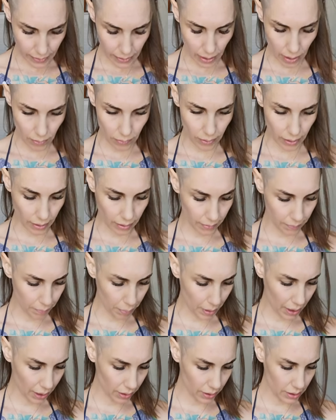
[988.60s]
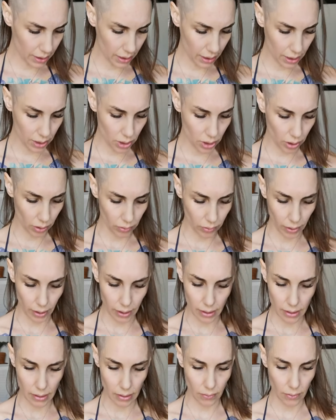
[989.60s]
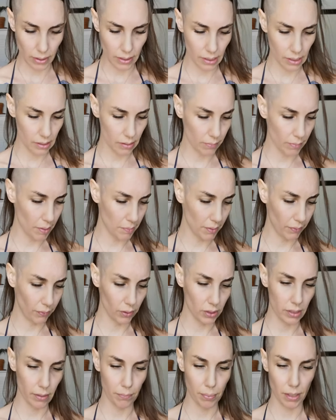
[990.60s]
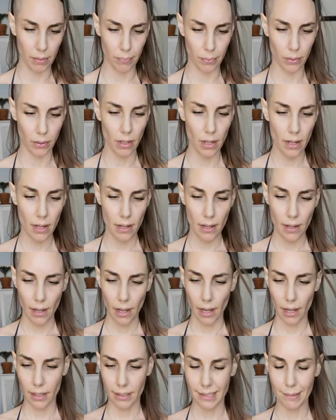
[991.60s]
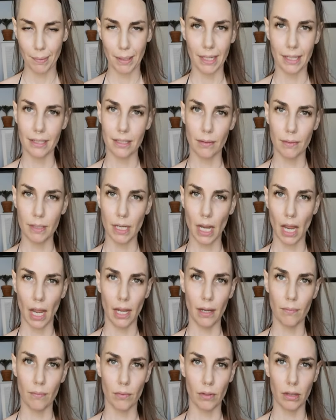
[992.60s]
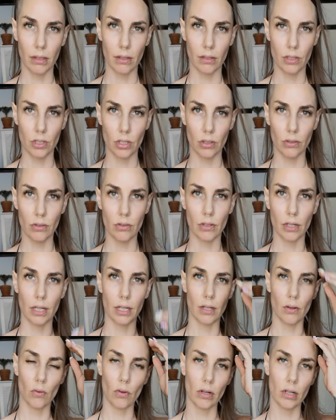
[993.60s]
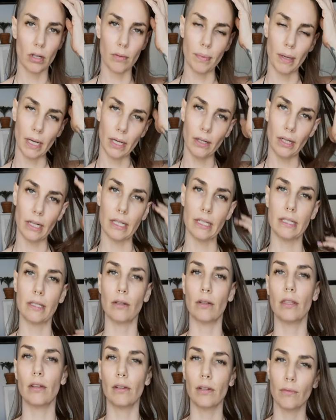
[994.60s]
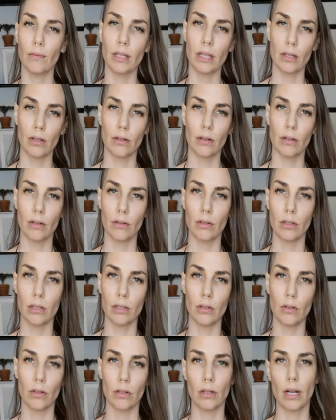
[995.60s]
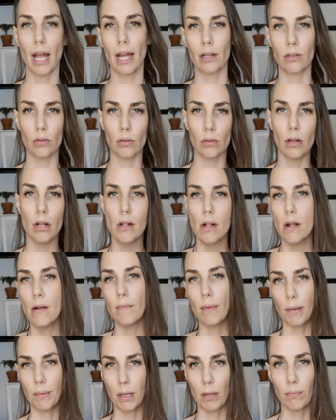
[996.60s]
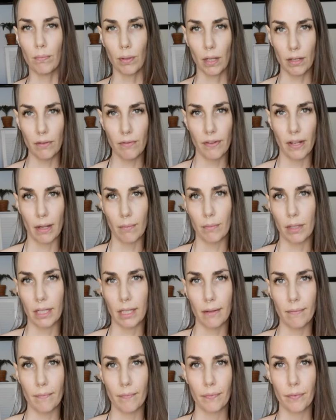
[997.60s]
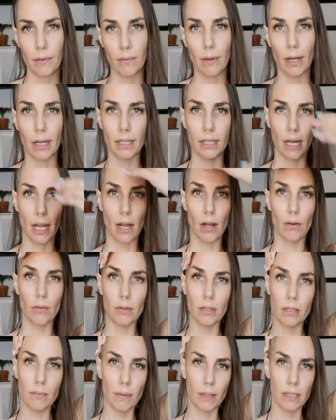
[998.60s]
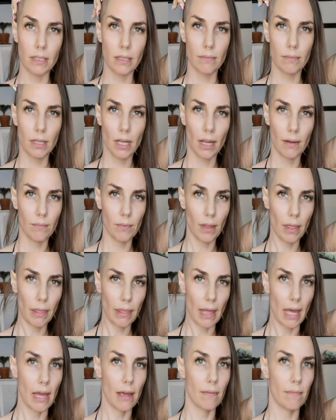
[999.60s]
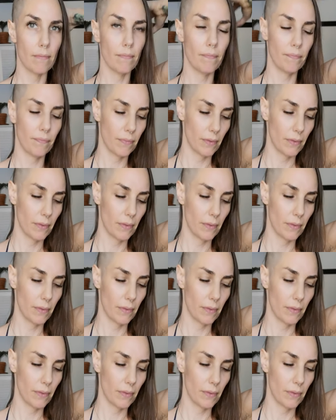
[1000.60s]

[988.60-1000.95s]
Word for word: know, uh, parenting and children so this is maybe for some people uh, spending some time with your children or your parents or with your your actual maybe your blood family right now. Spend some time with them.